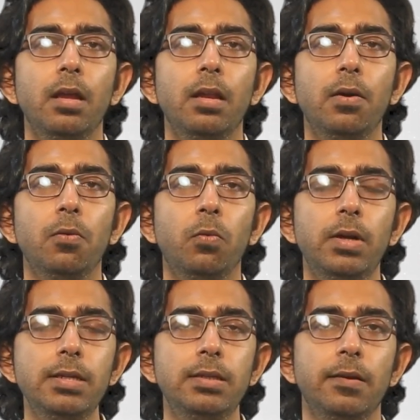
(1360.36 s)
Now,
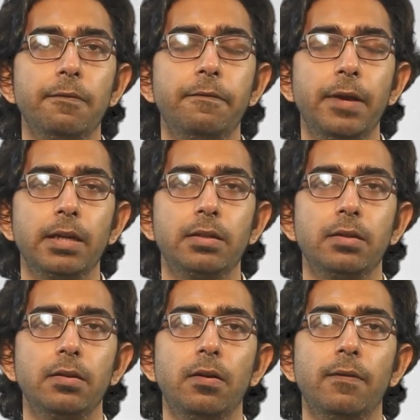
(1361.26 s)
what is the
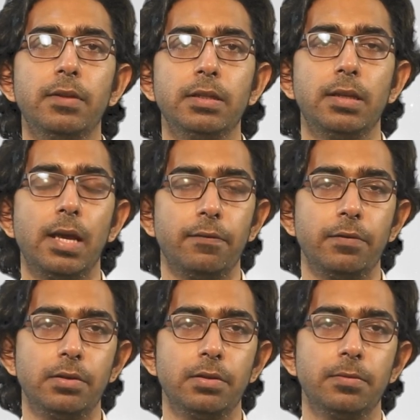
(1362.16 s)
effect of this
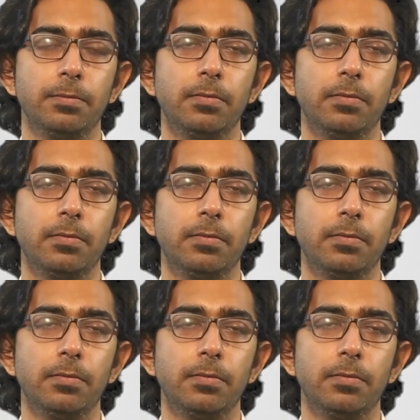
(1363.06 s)
language?